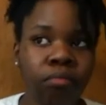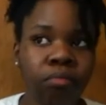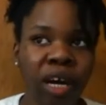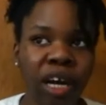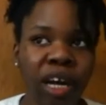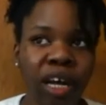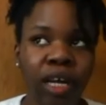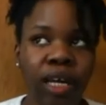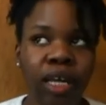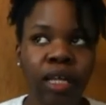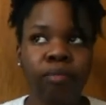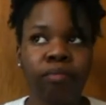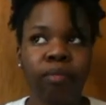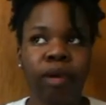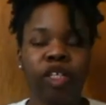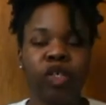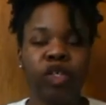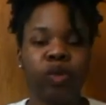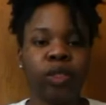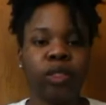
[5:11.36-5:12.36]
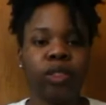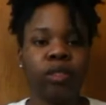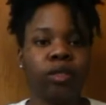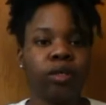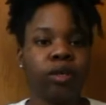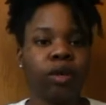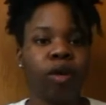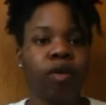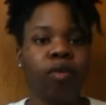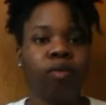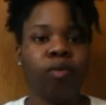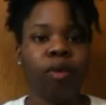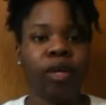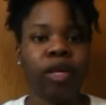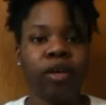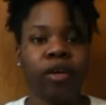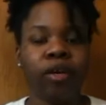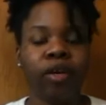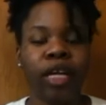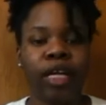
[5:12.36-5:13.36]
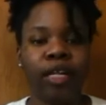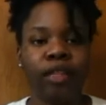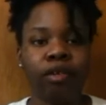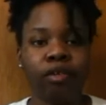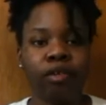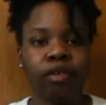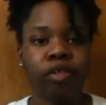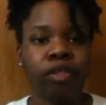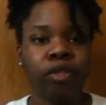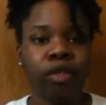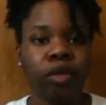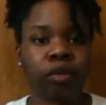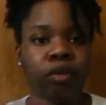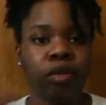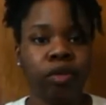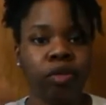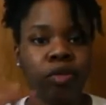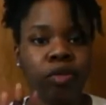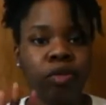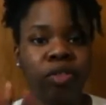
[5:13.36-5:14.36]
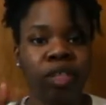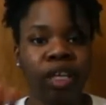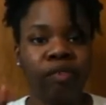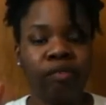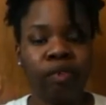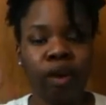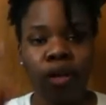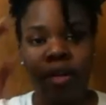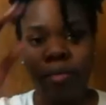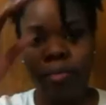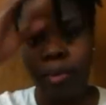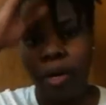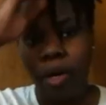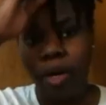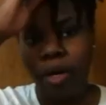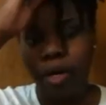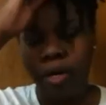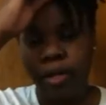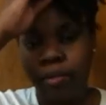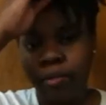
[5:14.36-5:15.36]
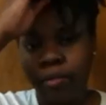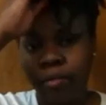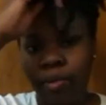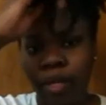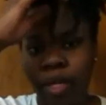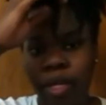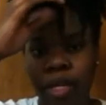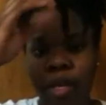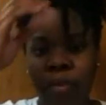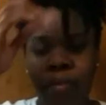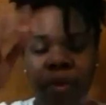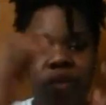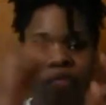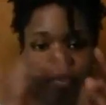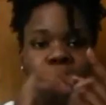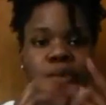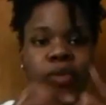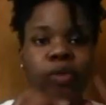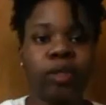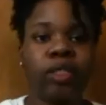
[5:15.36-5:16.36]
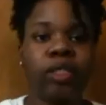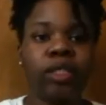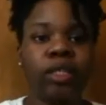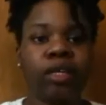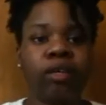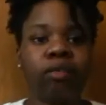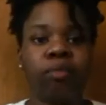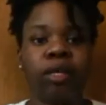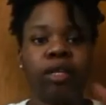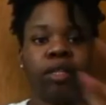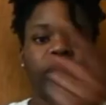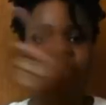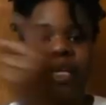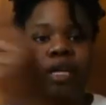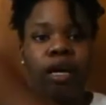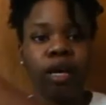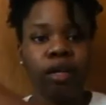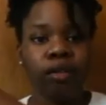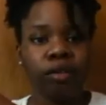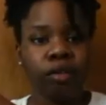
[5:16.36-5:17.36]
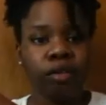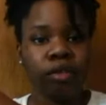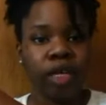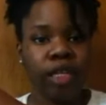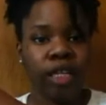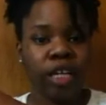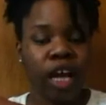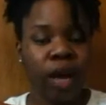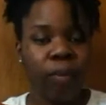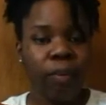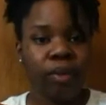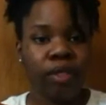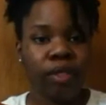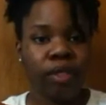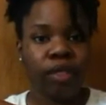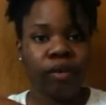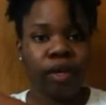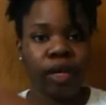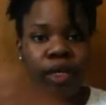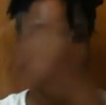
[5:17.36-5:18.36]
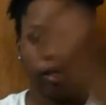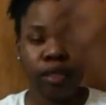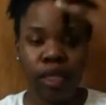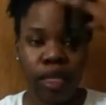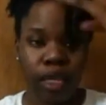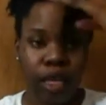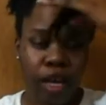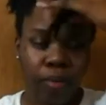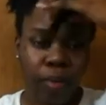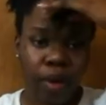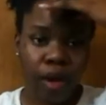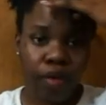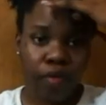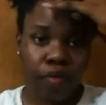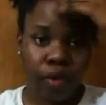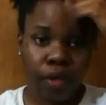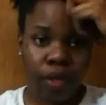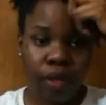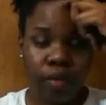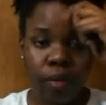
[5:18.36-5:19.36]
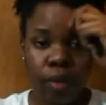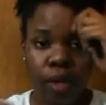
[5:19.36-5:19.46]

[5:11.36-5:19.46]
my twists look all weird and they're loose, they fall apart. But if I'm twisting them in the opposite direction, they come out really